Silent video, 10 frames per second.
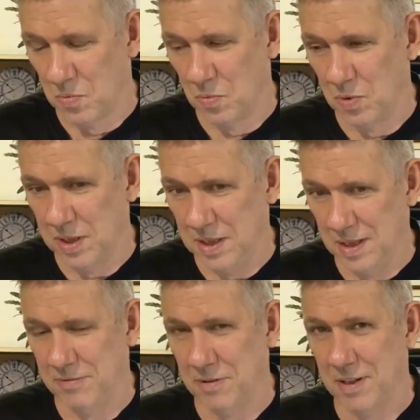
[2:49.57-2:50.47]
We
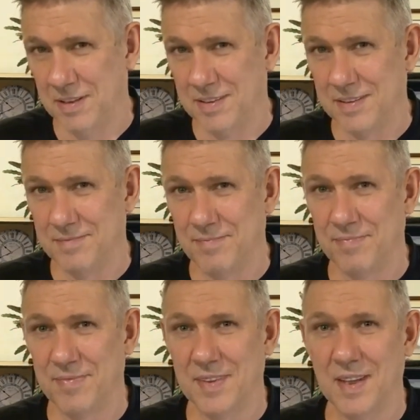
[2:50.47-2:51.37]
find
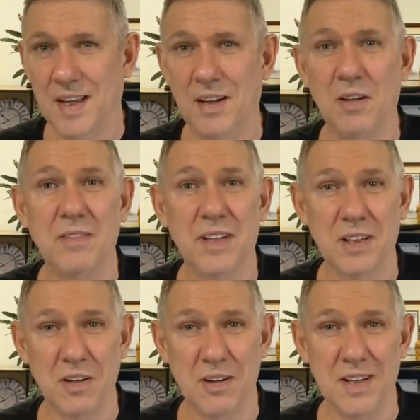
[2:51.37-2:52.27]
a lot of our
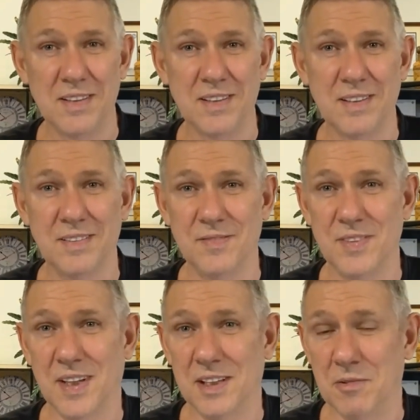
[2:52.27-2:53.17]
clients
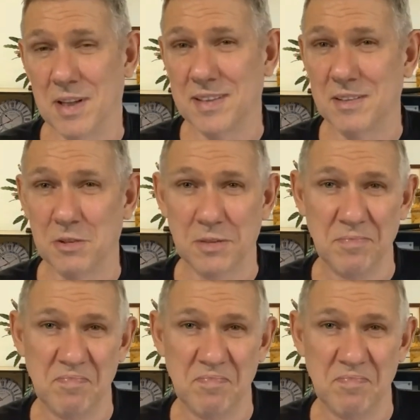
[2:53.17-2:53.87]
saying to us, look,